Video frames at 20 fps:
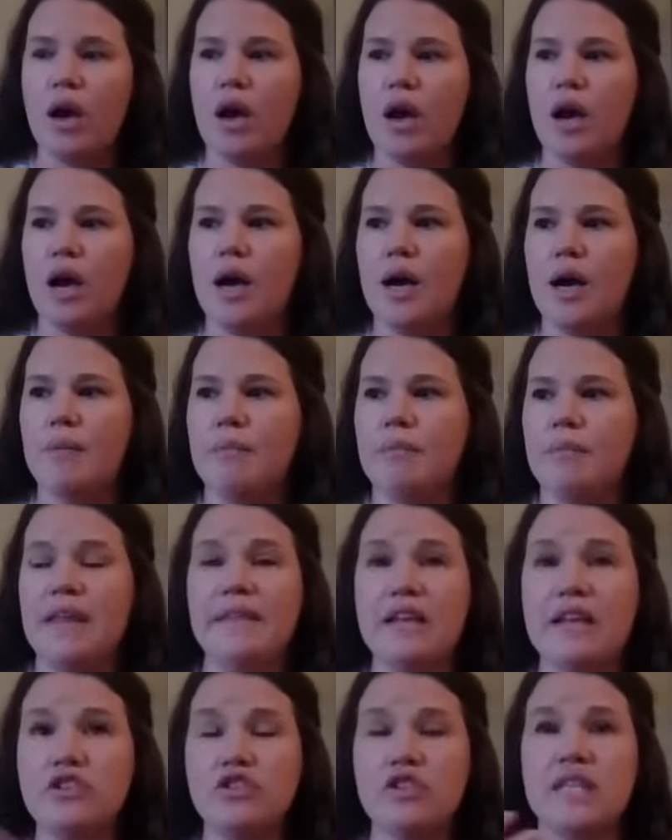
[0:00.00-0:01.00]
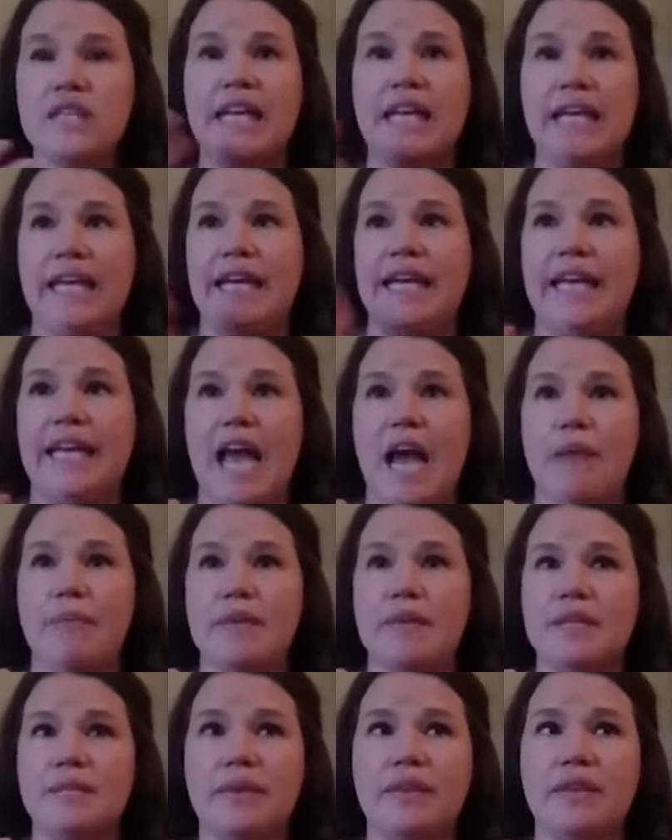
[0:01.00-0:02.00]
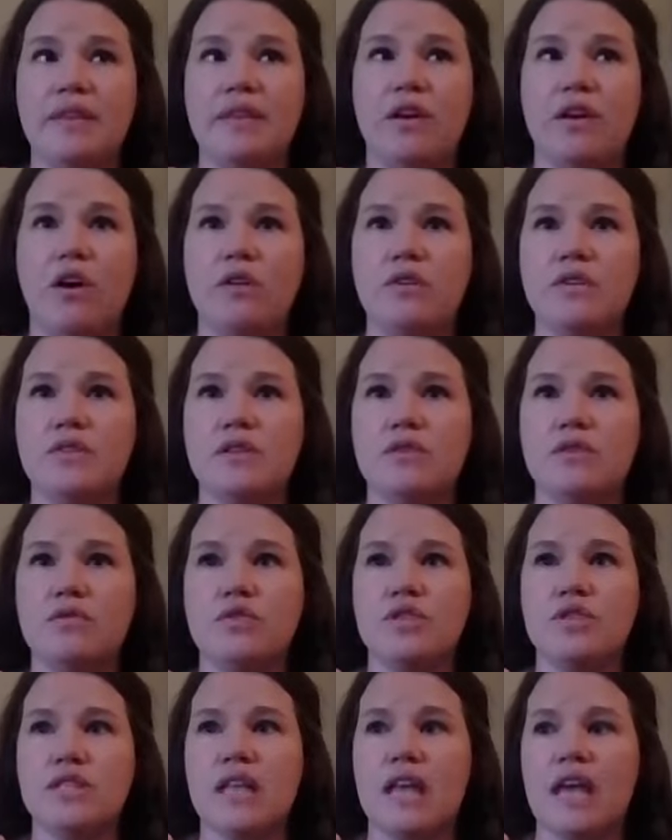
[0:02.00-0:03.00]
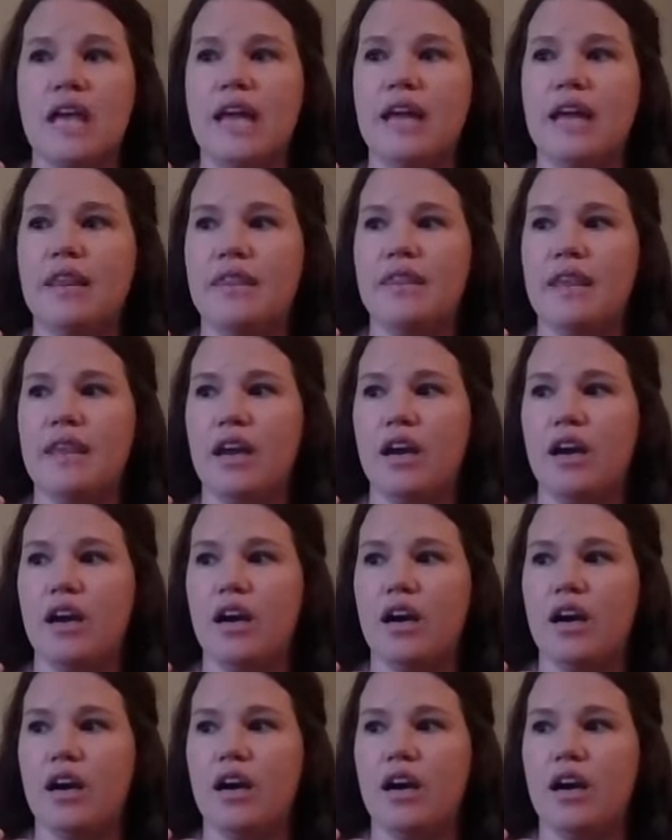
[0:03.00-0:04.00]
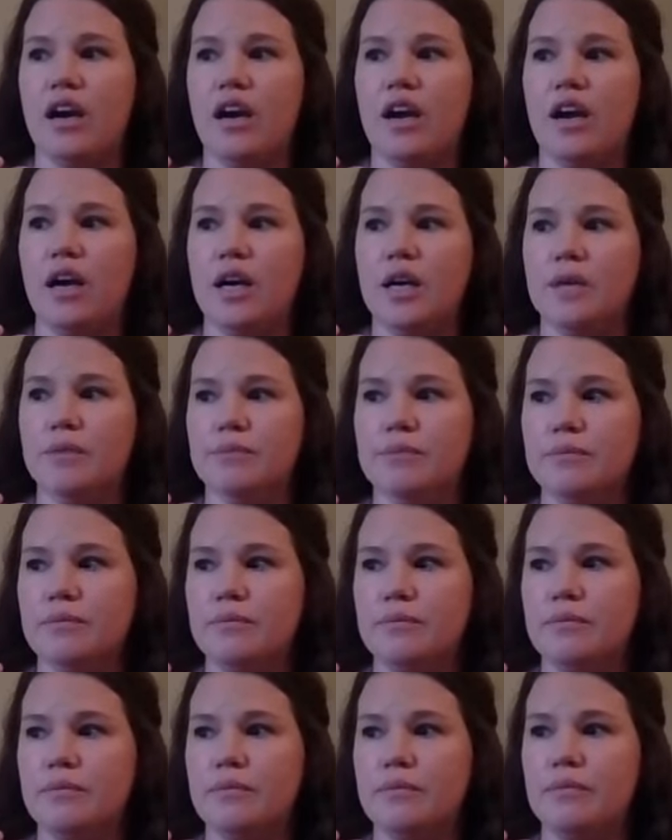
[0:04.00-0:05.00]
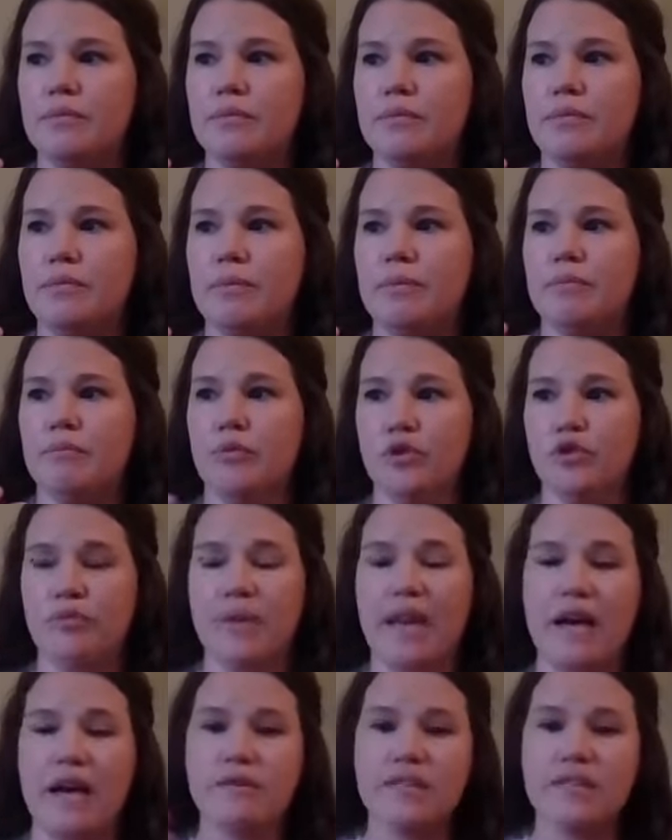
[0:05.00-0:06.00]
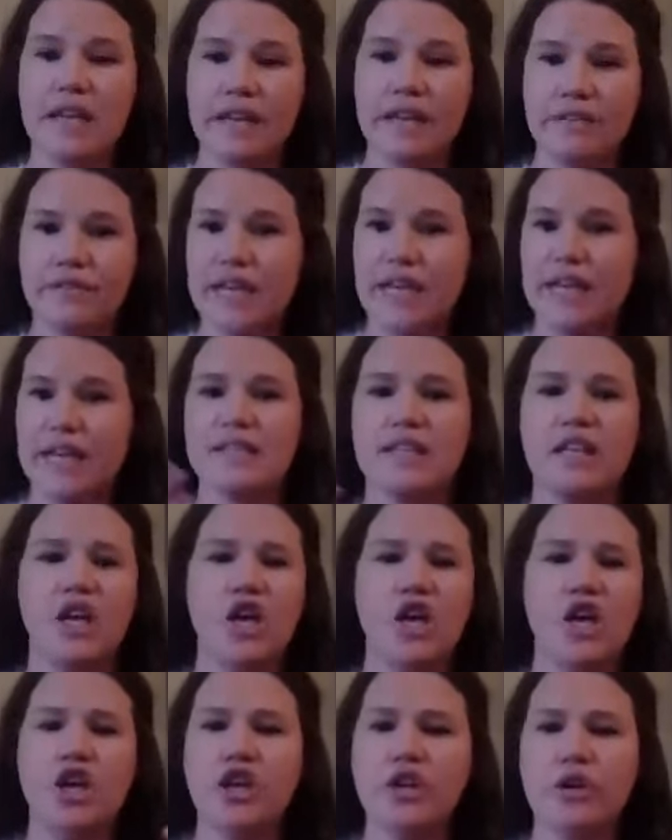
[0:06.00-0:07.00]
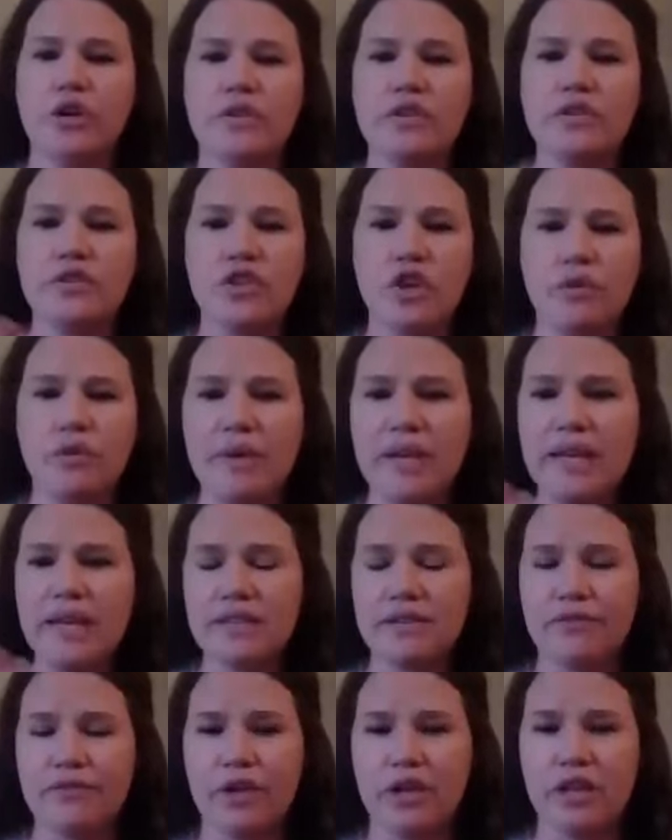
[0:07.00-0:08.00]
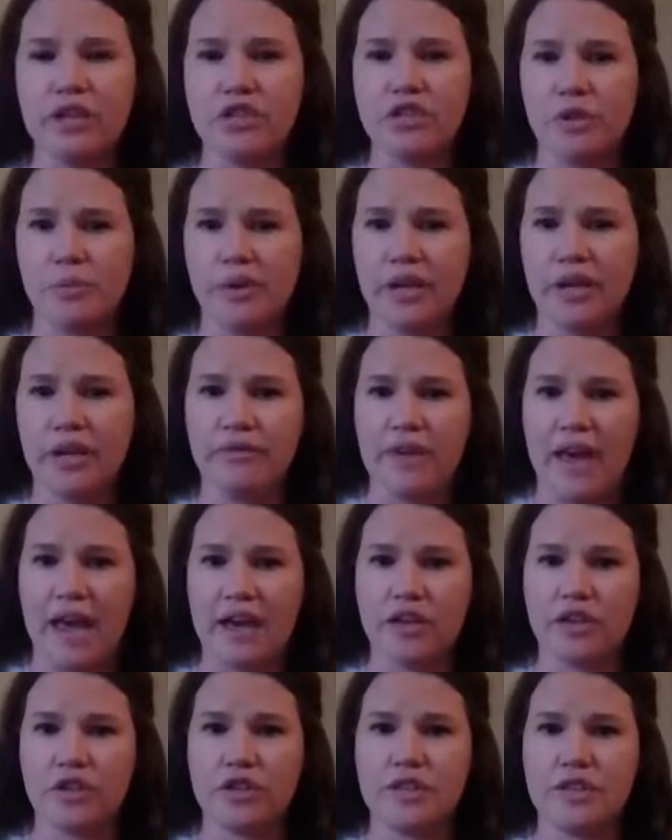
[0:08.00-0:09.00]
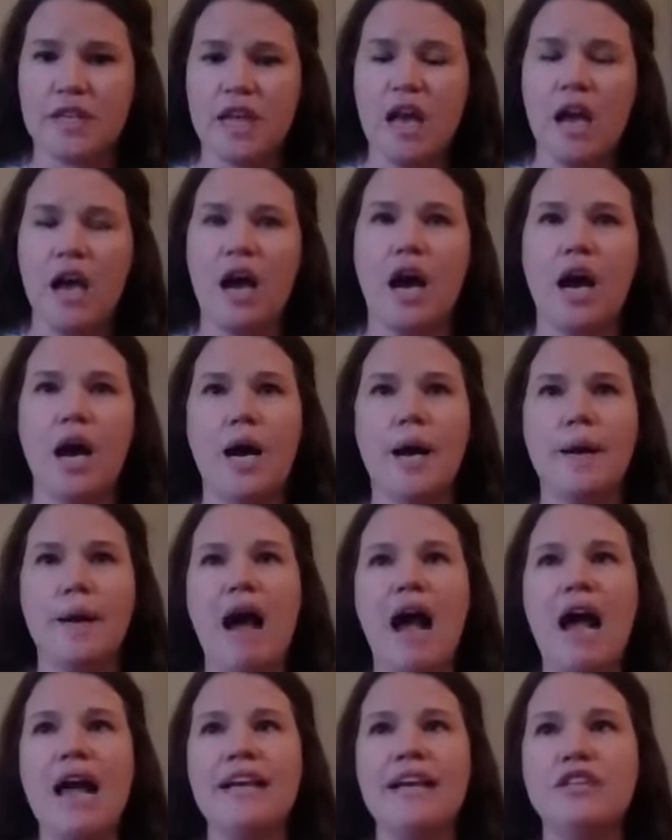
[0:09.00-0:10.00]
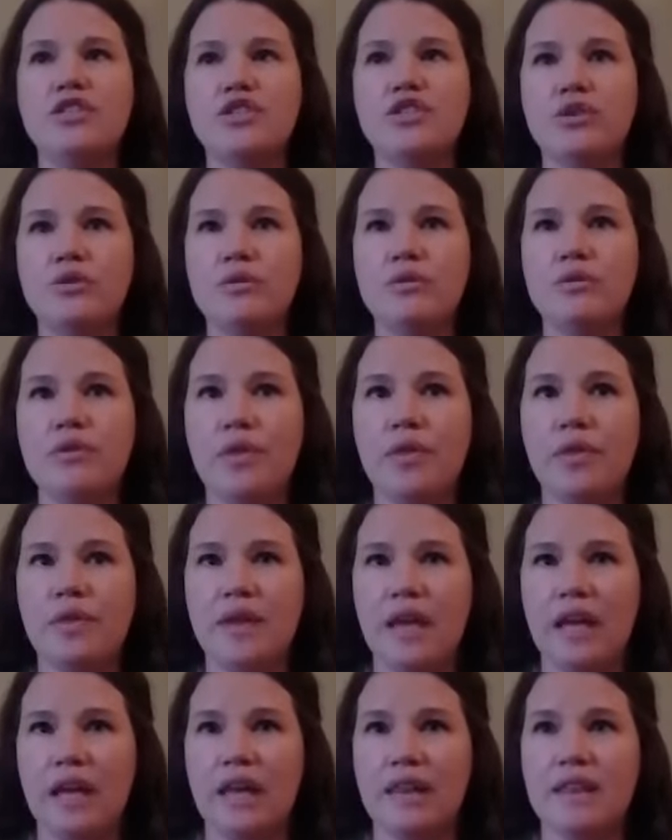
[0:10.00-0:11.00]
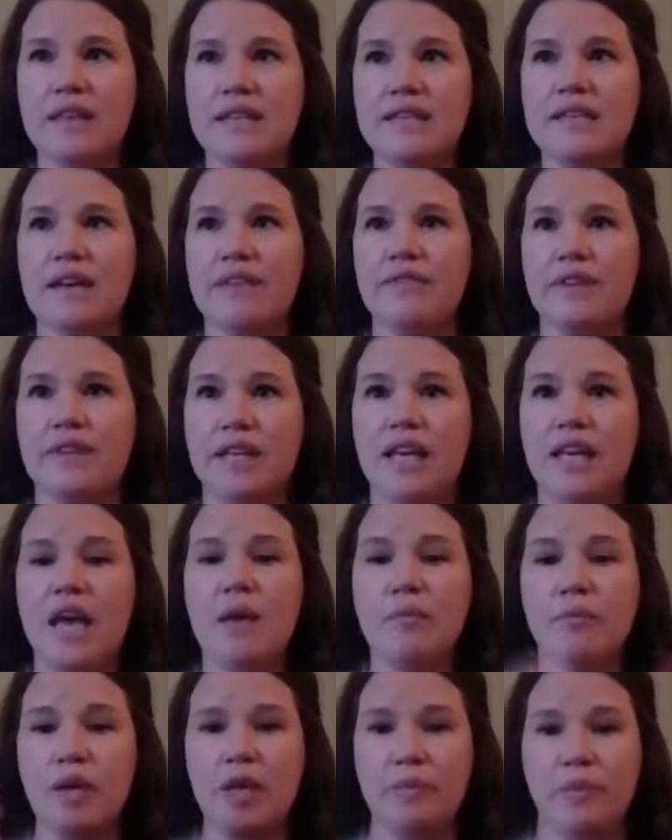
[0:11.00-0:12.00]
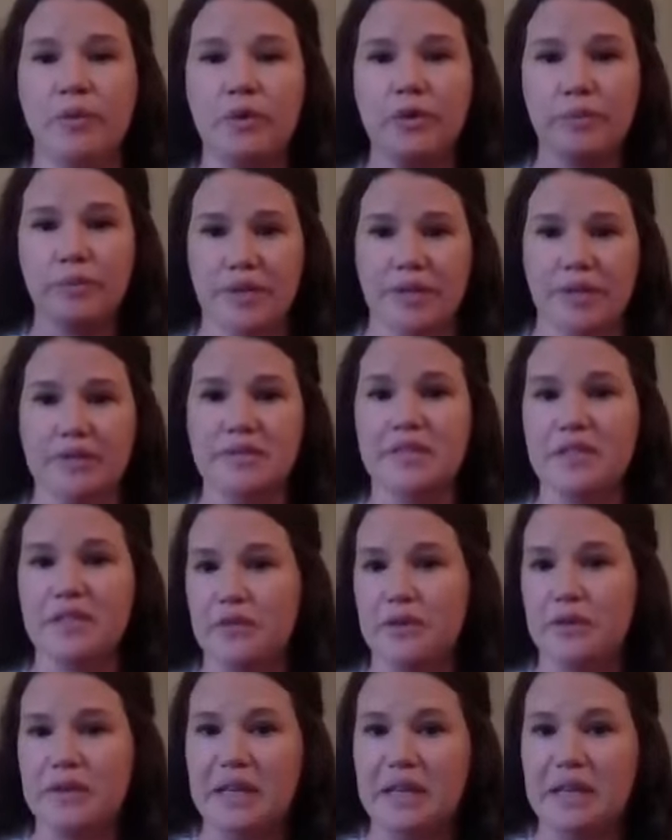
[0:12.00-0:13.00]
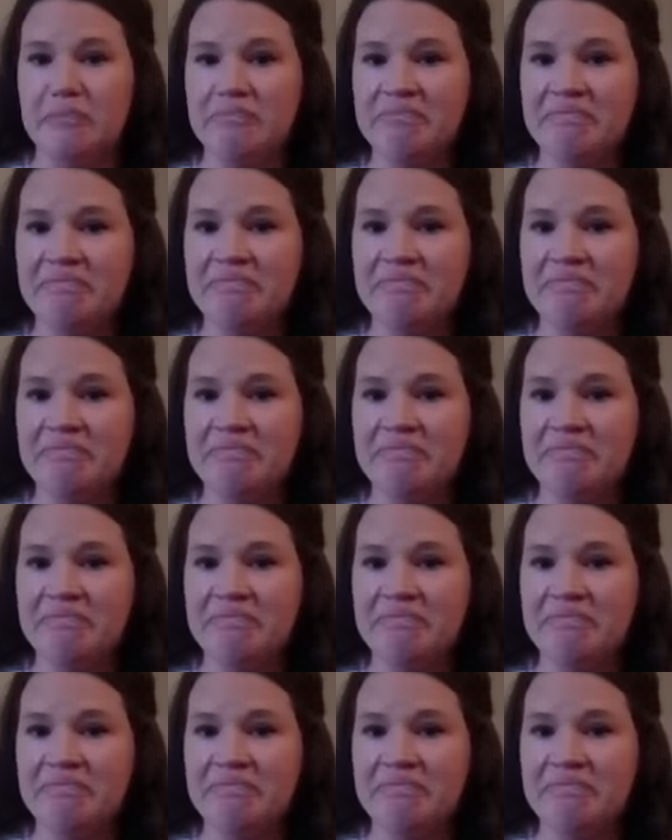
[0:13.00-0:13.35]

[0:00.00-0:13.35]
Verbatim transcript: and that's just like eating habits, but then also just like their movement outside of dance. And, you know, there's so many different contributing factors. I do think that definitely people are built differently.